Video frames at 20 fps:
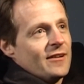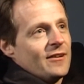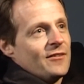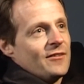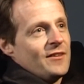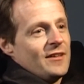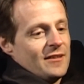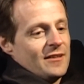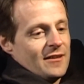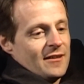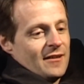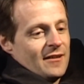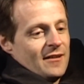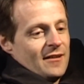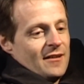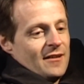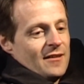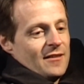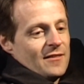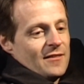I think
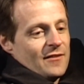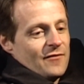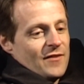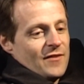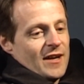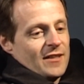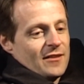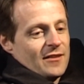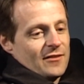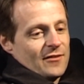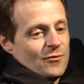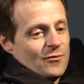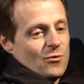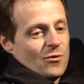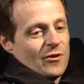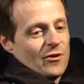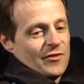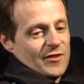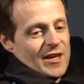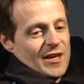the fact that they've all
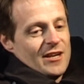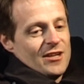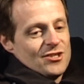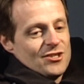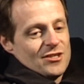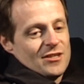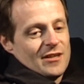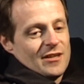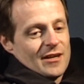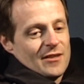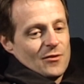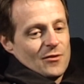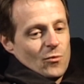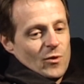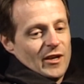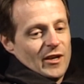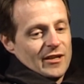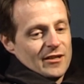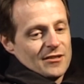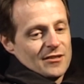got the energy and the
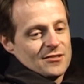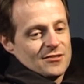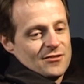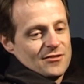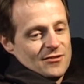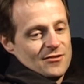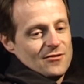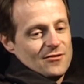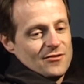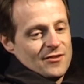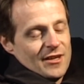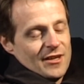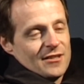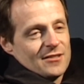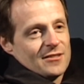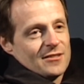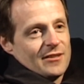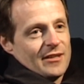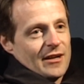willingness to do things,